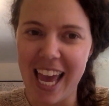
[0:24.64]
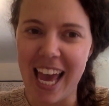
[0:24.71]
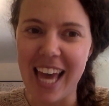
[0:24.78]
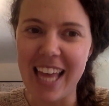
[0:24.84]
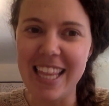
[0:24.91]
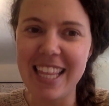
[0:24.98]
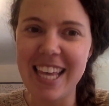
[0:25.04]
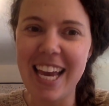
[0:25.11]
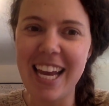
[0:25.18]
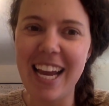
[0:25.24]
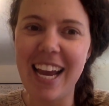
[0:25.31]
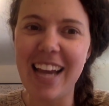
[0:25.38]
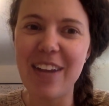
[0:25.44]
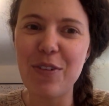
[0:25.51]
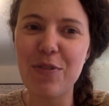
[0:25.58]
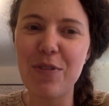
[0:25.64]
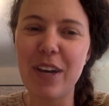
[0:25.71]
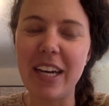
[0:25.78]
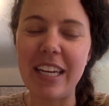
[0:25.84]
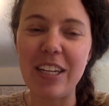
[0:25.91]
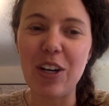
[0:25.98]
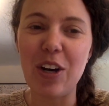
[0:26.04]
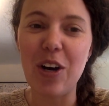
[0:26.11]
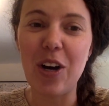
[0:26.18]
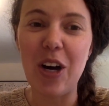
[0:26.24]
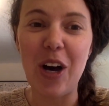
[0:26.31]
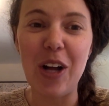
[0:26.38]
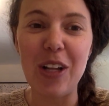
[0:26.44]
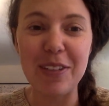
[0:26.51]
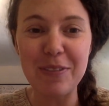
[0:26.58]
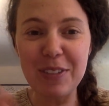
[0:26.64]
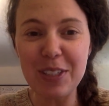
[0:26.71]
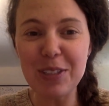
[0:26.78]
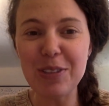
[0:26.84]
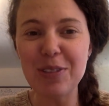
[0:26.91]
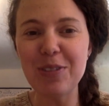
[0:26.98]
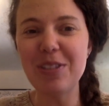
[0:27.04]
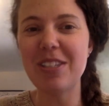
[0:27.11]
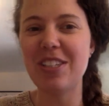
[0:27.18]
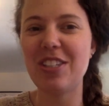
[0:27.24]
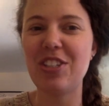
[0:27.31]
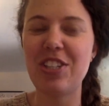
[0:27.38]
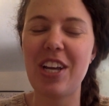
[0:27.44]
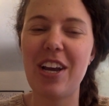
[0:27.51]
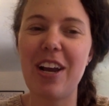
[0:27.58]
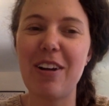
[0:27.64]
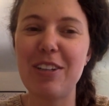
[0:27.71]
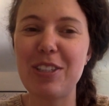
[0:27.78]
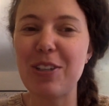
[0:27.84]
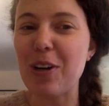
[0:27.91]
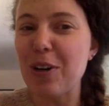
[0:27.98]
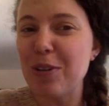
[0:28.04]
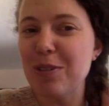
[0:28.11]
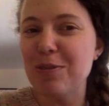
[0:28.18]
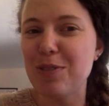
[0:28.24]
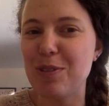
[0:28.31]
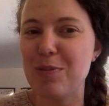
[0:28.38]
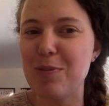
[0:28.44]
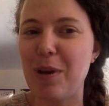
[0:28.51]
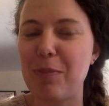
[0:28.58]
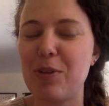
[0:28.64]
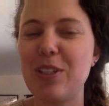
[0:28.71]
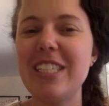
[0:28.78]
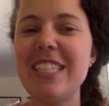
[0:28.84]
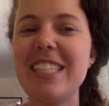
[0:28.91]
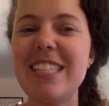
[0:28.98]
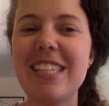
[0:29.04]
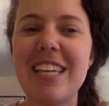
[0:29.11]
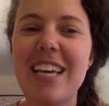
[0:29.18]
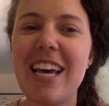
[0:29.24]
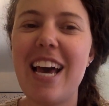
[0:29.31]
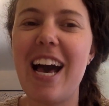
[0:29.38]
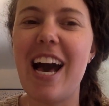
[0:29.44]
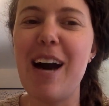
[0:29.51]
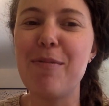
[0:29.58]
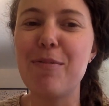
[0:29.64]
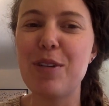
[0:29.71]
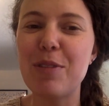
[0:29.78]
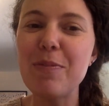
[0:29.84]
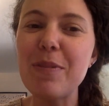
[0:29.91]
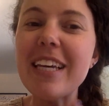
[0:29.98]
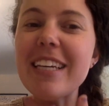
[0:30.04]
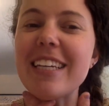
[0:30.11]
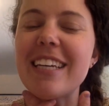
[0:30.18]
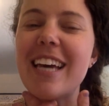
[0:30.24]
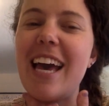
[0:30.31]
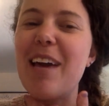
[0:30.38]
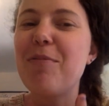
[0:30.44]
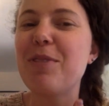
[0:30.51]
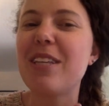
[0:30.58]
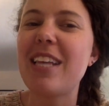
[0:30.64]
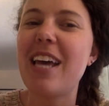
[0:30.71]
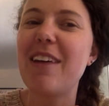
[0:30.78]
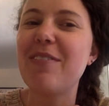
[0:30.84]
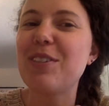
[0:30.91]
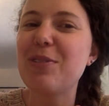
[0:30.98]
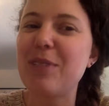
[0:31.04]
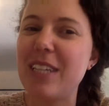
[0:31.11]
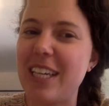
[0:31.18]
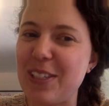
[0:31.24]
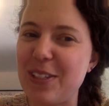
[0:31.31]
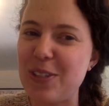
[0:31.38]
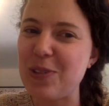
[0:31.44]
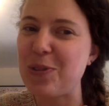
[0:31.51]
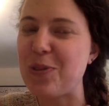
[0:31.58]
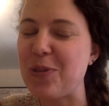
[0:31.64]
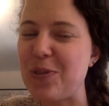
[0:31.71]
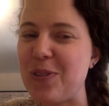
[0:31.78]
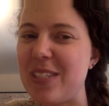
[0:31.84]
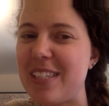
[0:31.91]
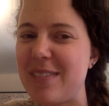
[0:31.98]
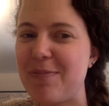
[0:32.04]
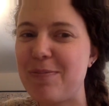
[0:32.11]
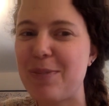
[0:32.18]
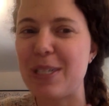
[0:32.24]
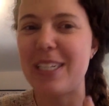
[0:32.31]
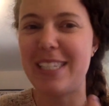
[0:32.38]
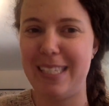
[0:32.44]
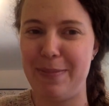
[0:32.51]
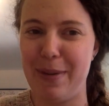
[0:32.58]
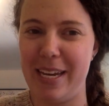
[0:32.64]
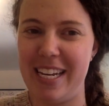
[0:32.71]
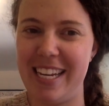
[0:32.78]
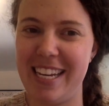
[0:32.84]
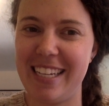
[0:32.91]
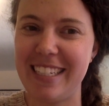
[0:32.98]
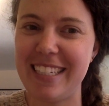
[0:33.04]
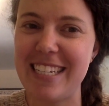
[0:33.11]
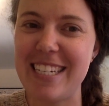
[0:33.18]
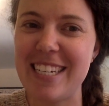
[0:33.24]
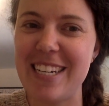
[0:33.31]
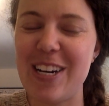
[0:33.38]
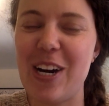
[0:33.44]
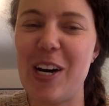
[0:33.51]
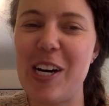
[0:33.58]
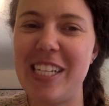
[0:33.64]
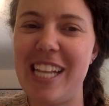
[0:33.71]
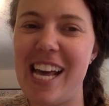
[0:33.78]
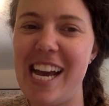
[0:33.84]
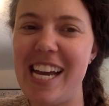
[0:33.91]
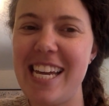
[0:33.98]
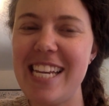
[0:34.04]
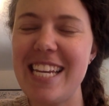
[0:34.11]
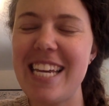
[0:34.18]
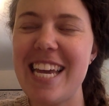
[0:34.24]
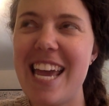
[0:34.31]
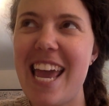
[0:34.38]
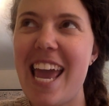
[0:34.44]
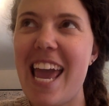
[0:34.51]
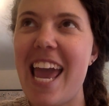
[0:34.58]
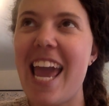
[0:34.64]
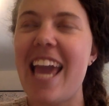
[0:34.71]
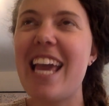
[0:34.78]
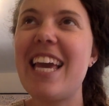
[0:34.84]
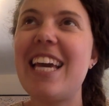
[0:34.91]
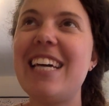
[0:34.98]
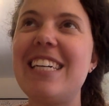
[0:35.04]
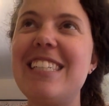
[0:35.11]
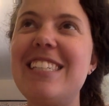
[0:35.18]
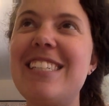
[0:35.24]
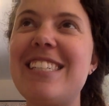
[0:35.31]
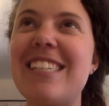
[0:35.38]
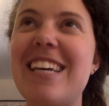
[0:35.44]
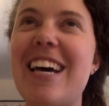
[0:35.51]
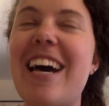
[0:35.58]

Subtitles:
and then I invite all of you to share your own food memories with me and with everyone else who's participating online. And